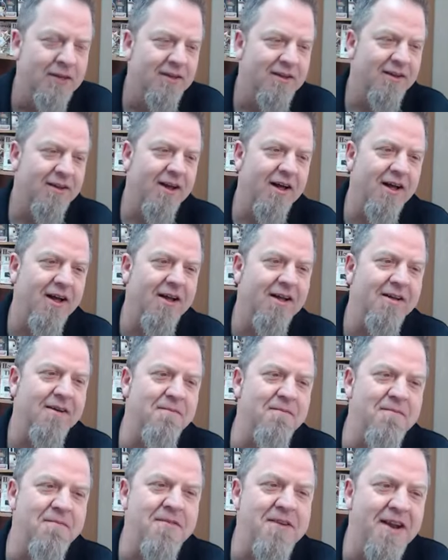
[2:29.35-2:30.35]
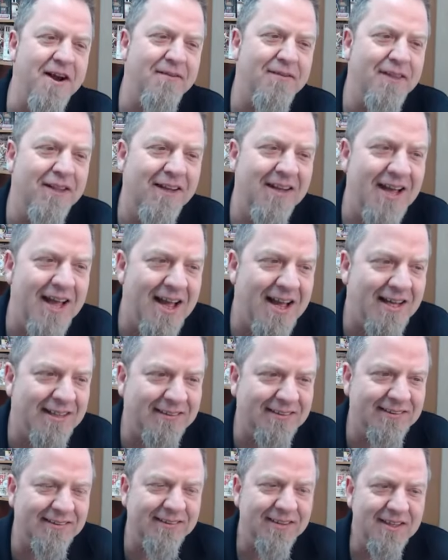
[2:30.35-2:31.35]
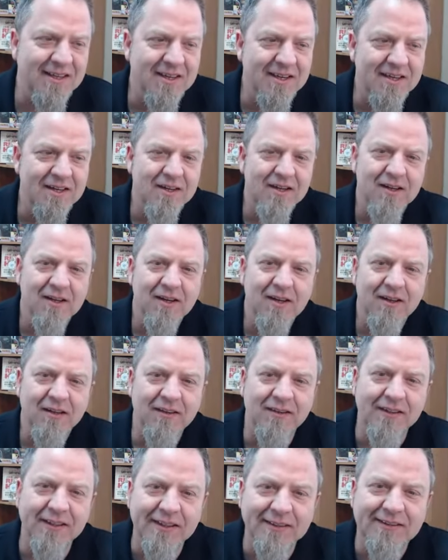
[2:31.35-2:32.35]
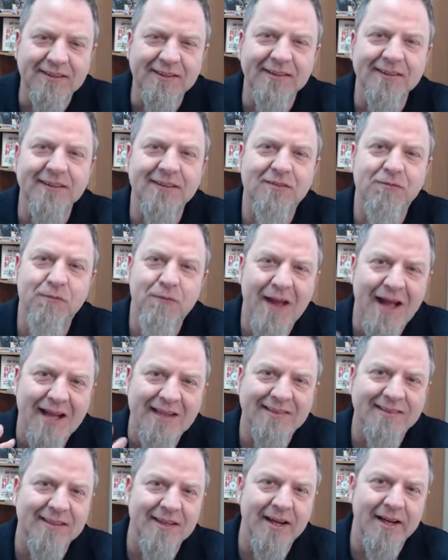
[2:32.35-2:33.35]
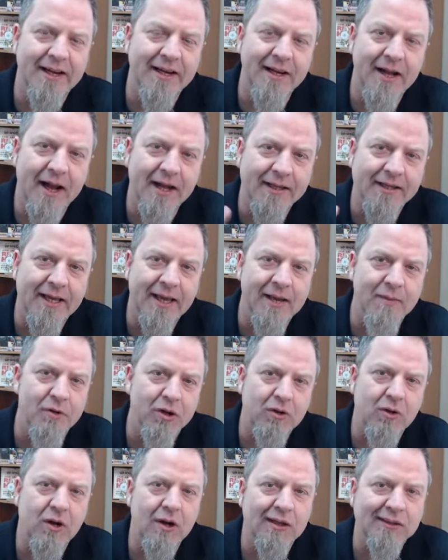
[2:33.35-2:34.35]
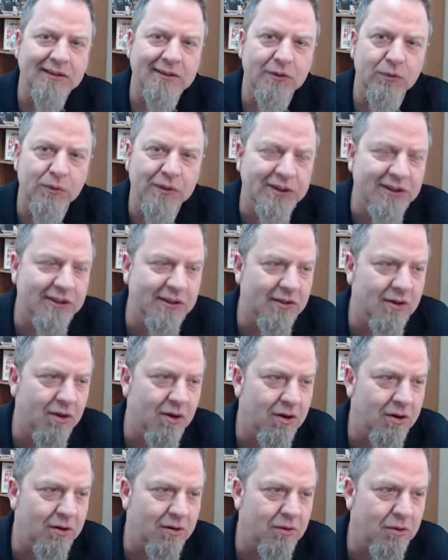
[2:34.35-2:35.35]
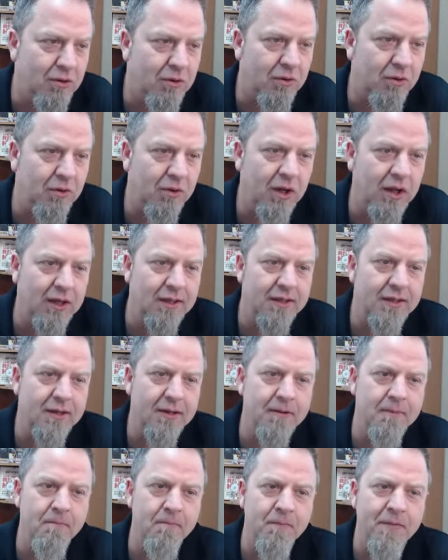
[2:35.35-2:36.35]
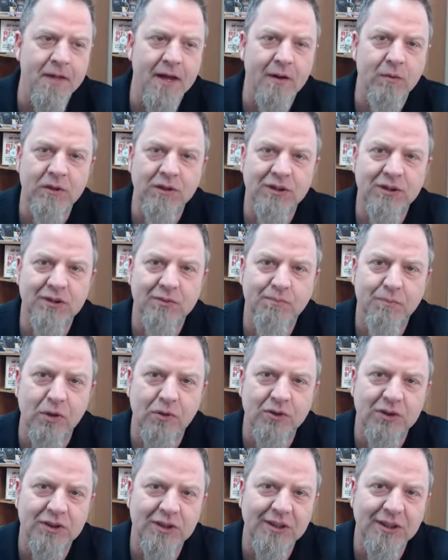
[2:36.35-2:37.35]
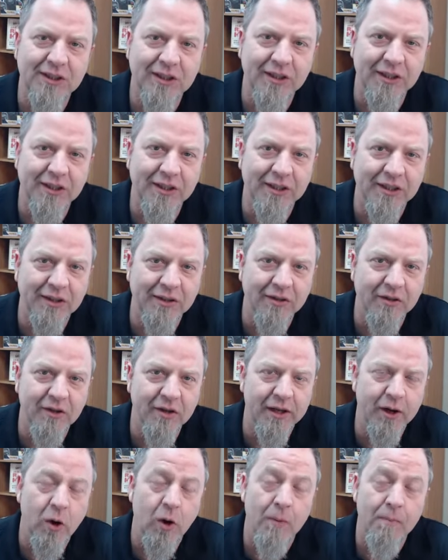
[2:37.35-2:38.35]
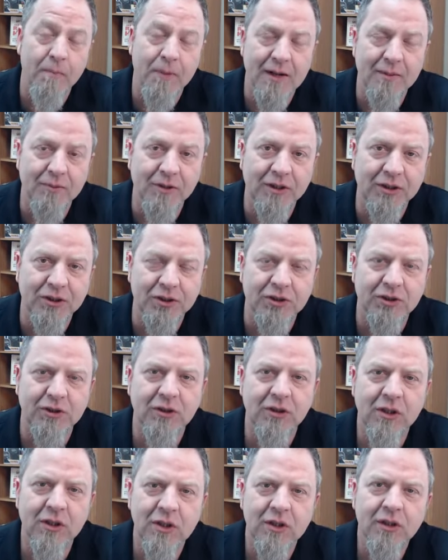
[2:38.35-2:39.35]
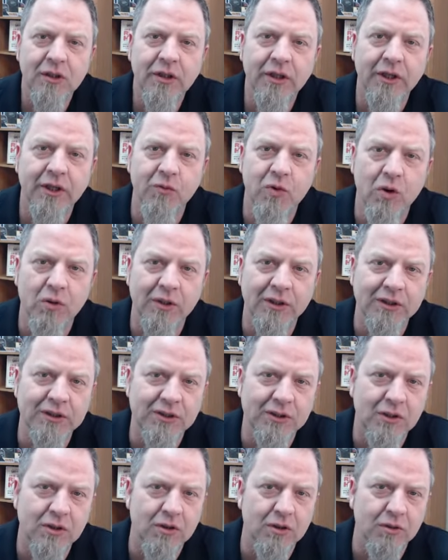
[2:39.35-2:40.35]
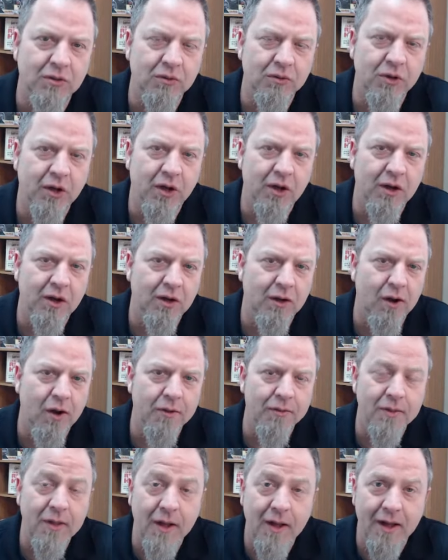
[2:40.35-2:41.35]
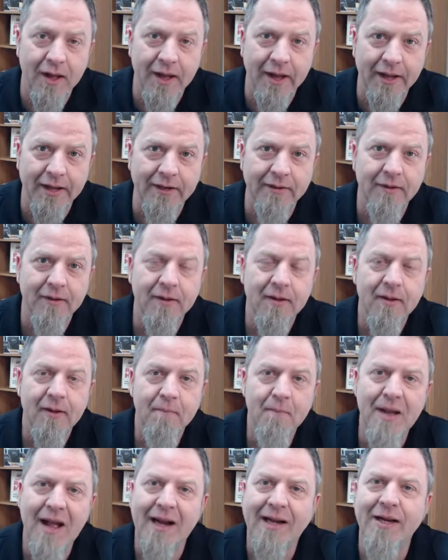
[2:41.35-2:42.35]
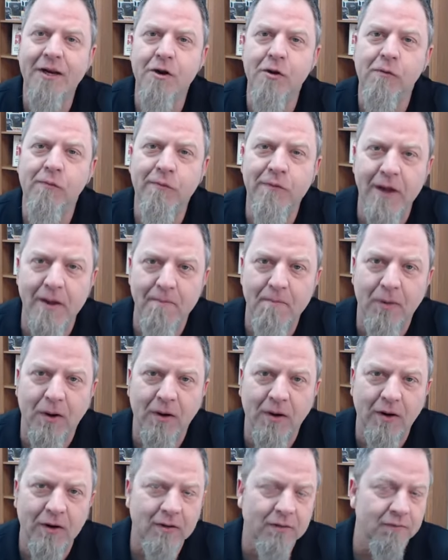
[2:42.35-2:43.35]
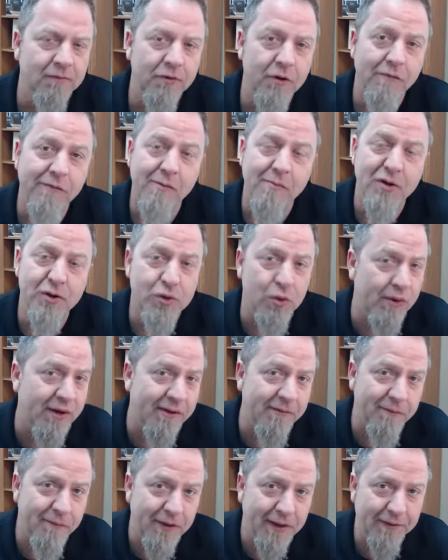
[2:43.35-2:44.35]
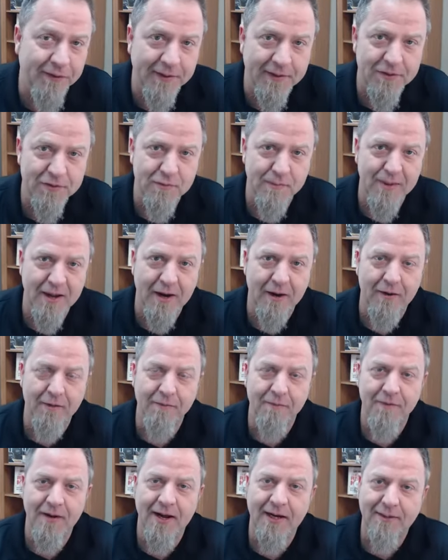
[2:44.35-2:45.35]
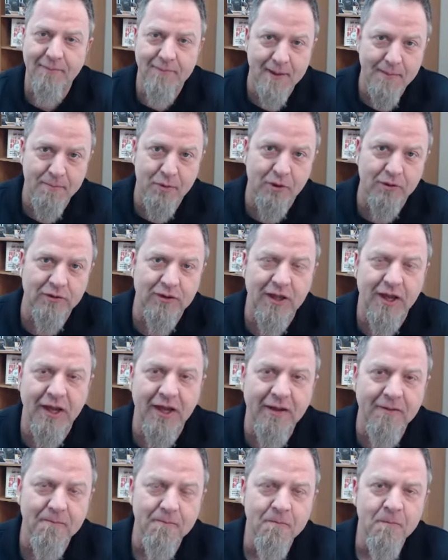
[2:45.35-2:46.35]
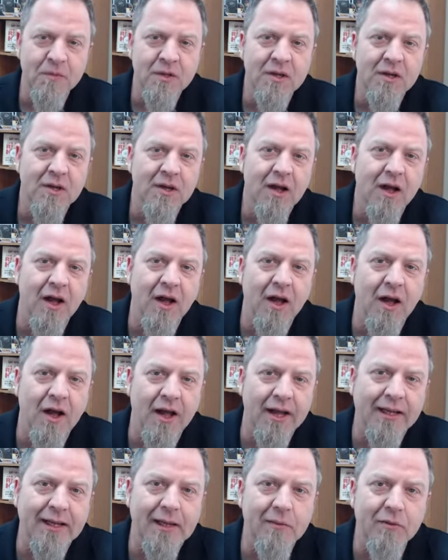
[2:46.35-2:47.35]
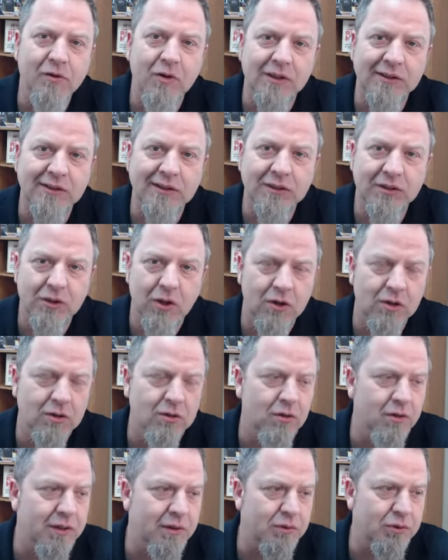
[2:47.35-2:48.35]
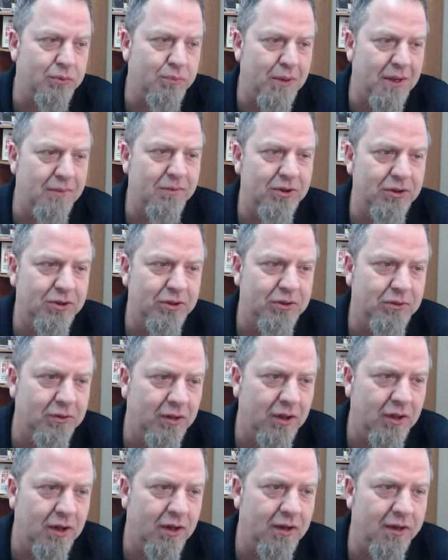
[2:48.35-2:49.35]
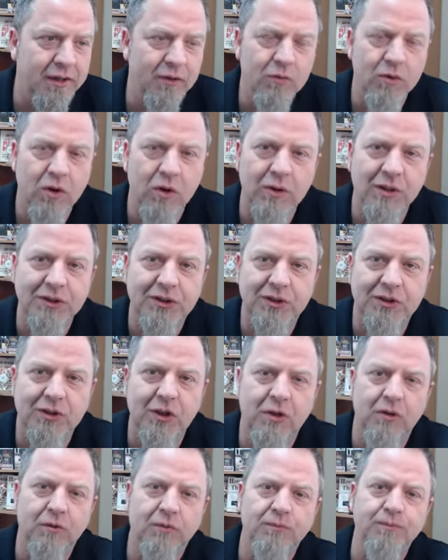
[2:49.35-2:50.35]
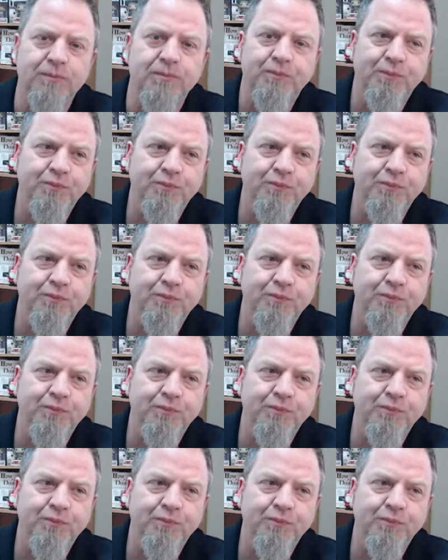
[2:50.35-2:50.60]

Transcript: Um, nevertheless, this is fascinating. I came across a recent article um, that was posted in or published in Rolling Stone uh, online back in November, November 25th, as a matter of fact, my birthday. Uh, I came across this article that was published uh, in Rolling Stone